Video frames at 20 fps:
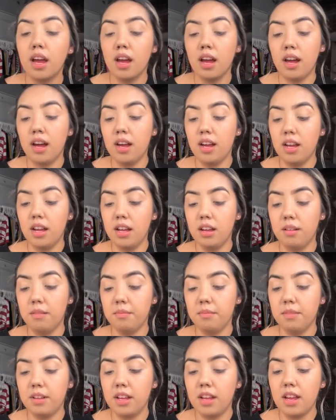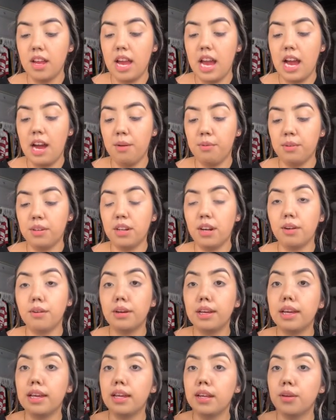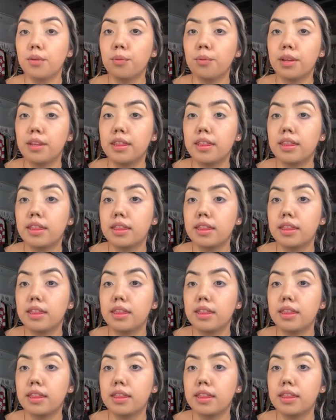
I would go in with